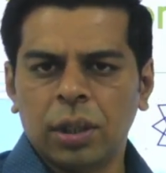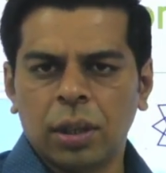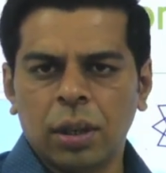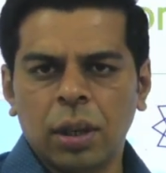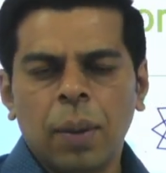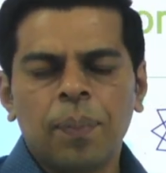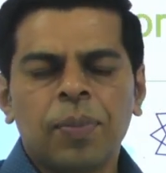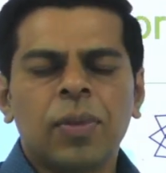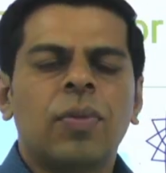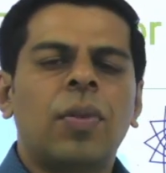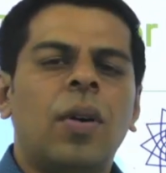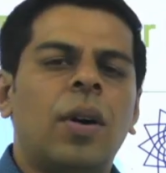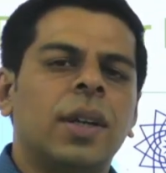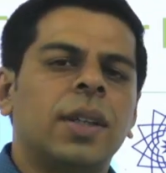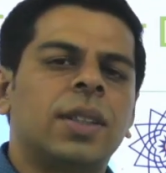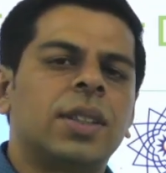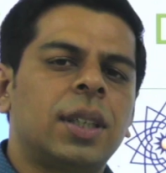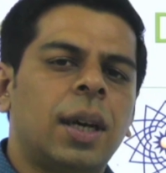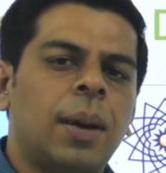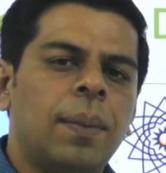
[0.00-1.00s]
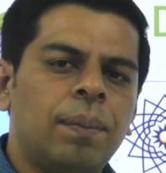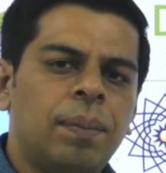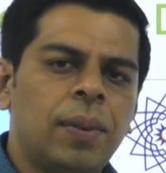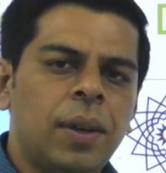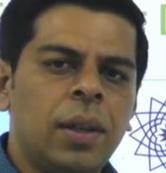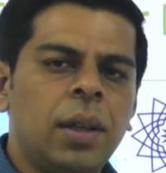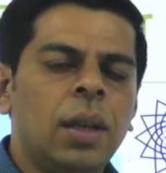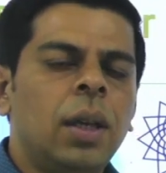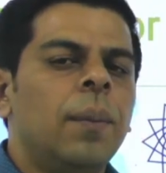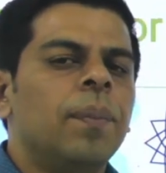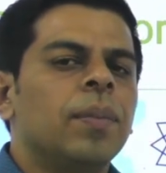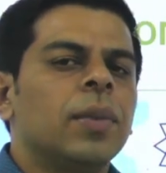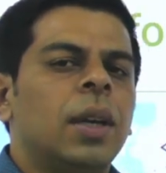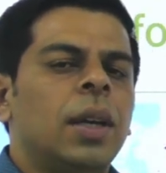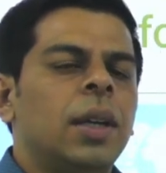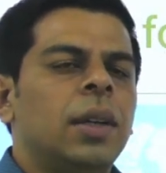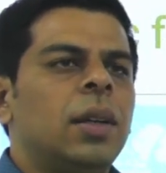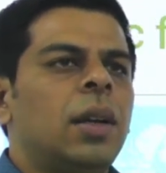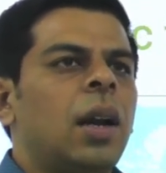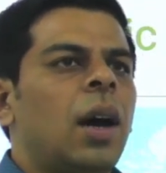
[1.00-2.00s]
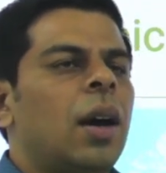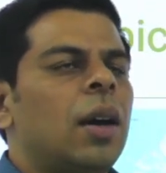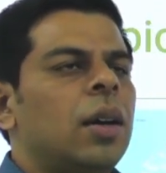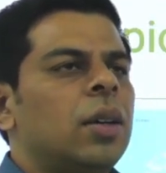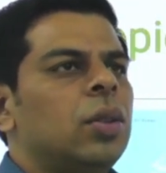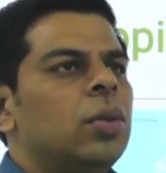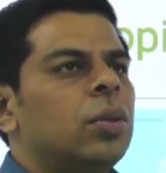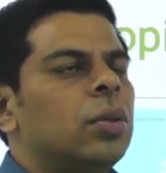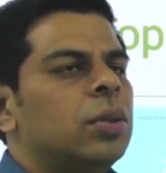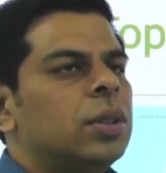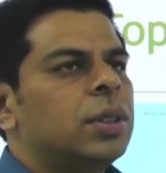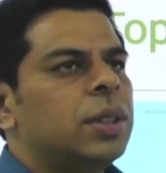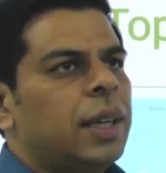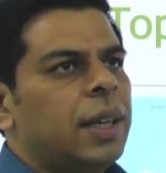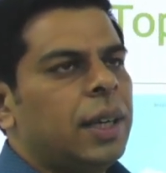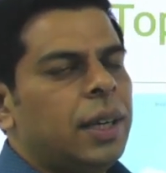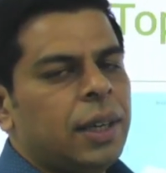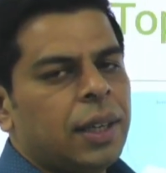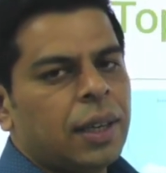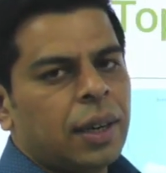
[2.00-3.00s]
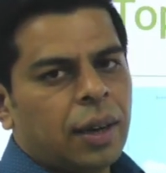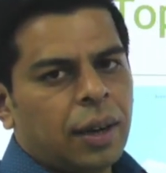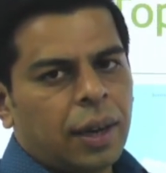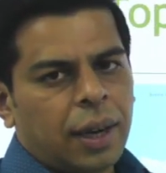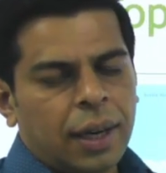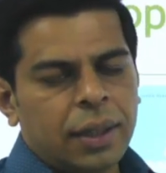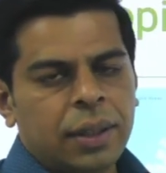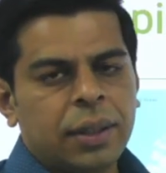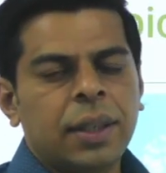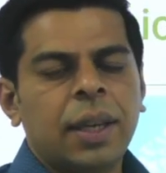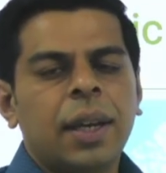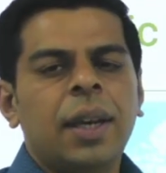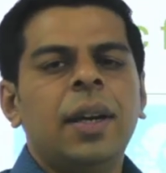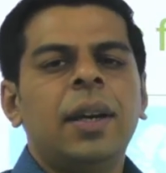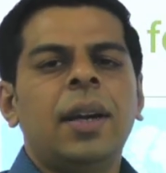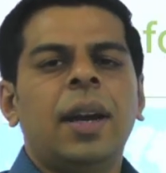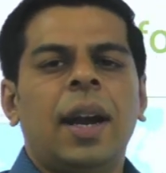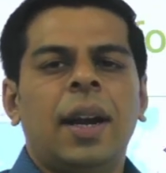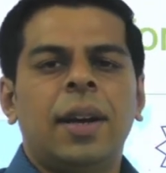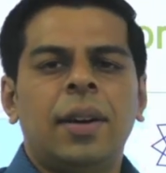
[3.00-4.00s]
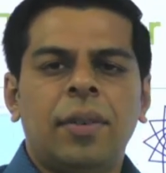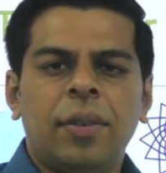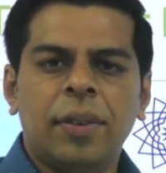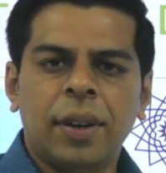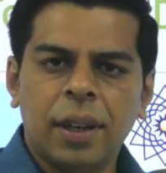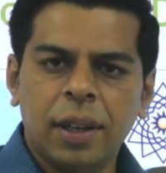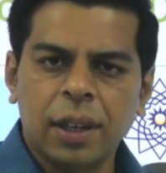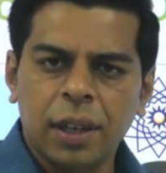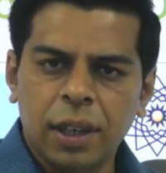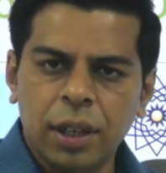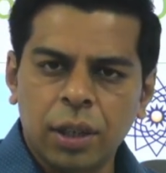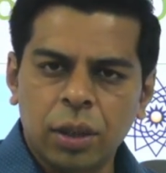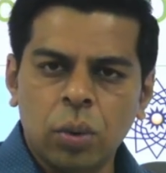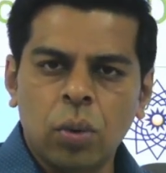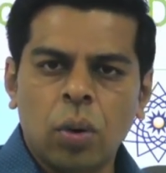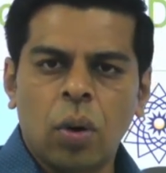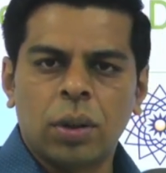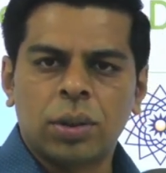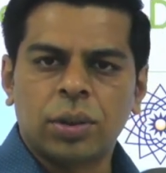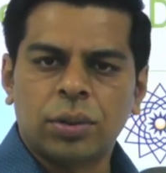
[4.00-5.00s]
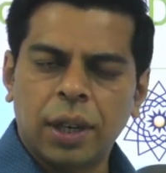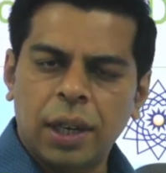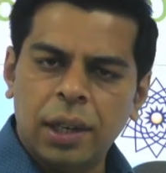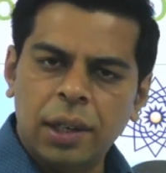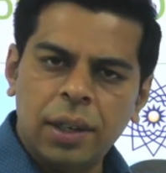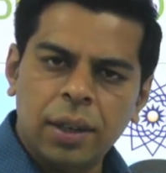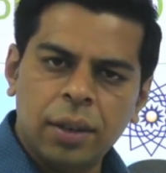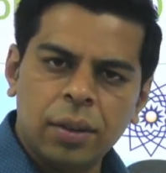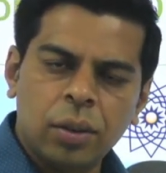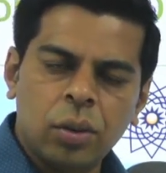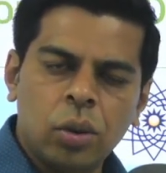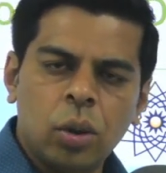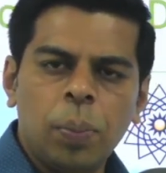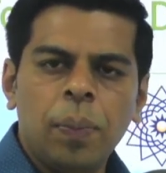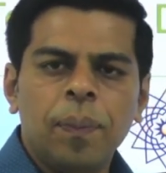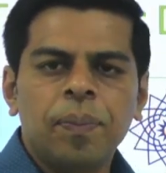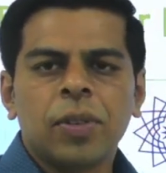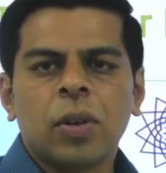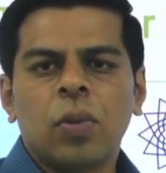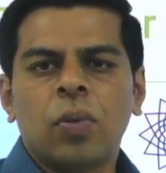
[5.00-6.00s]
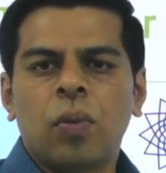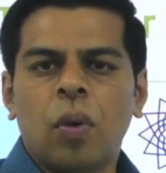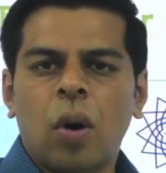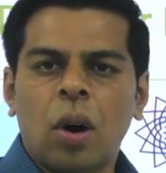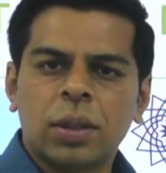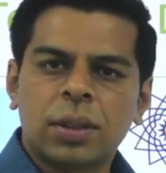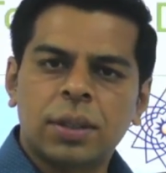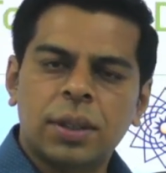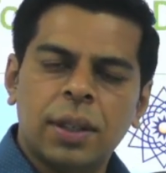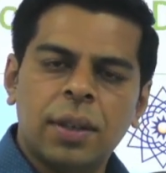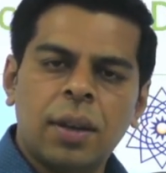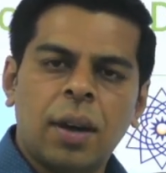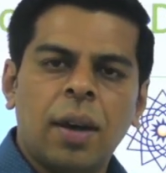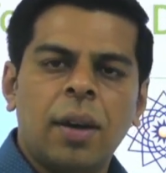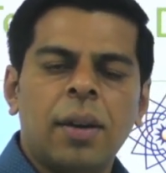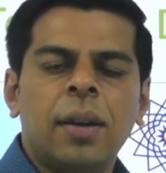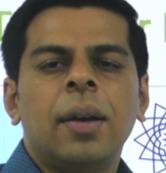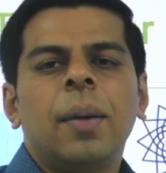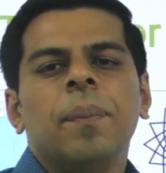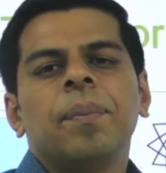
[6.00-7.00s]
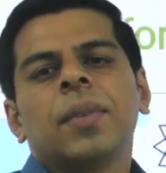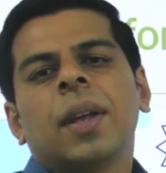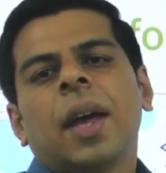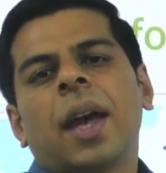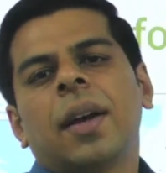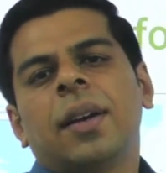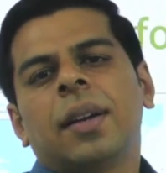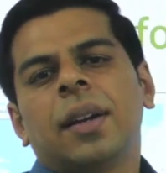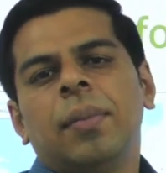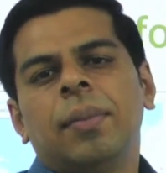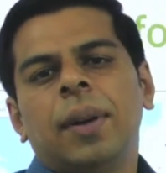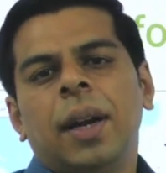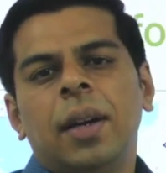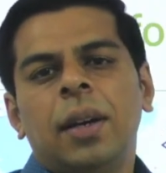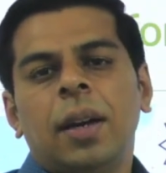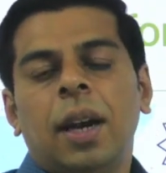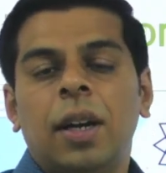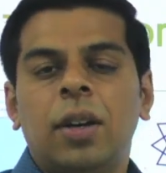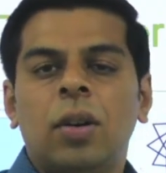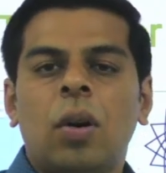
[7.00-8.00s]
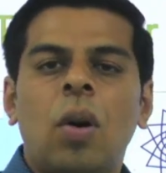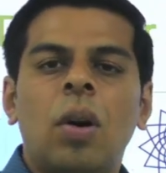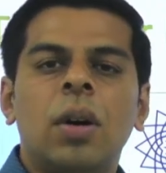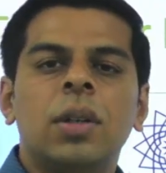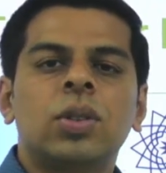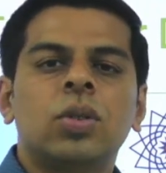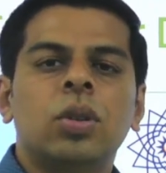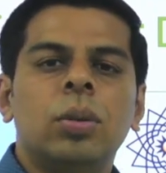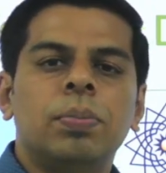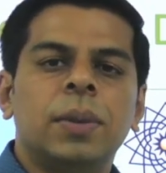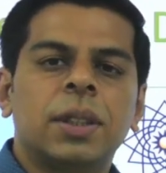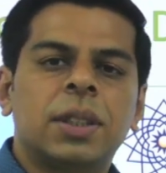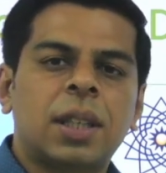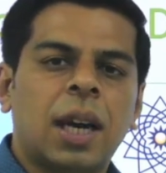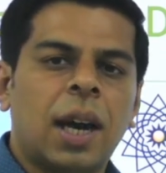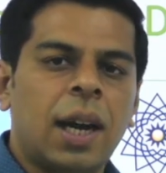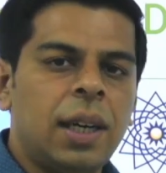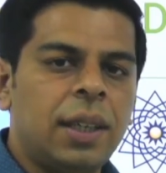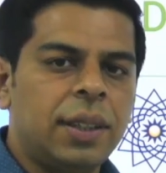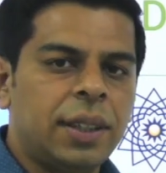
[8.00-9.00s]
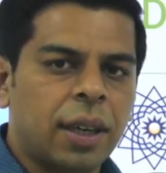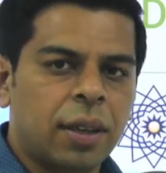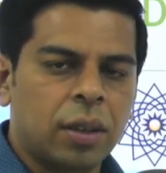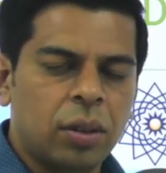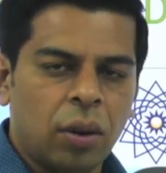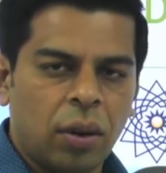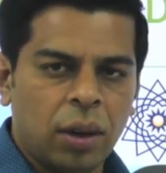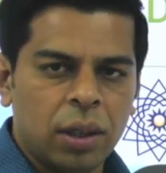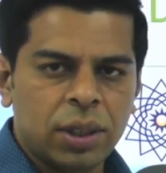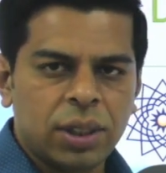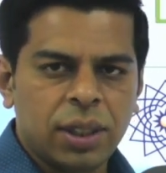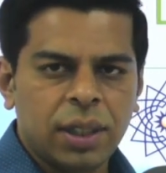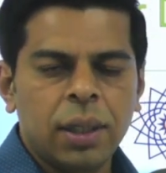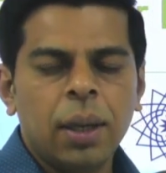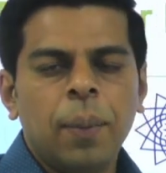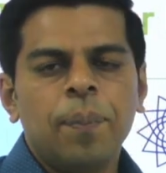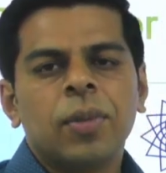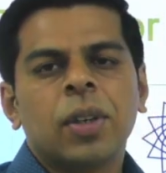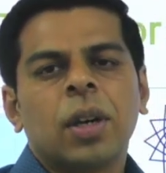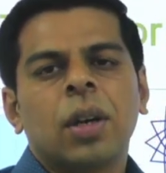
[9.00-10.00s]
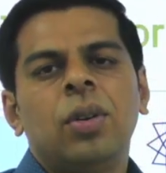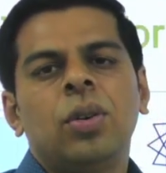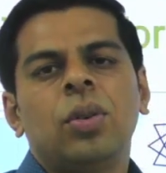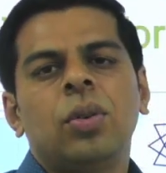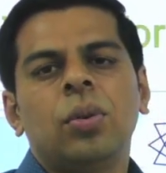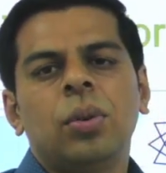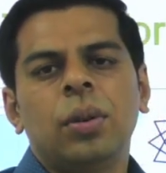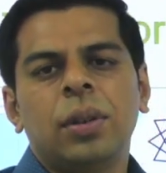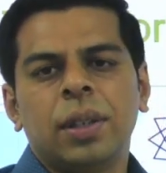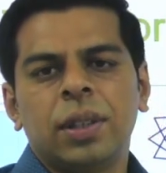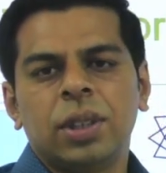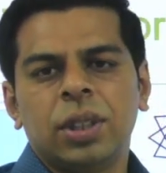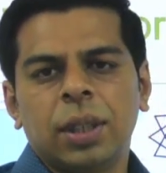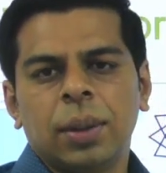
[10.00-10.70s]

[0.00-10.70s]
For example, you could say India had gained entry into Australian group, Wassenaar agreement, and also missile technology control regime.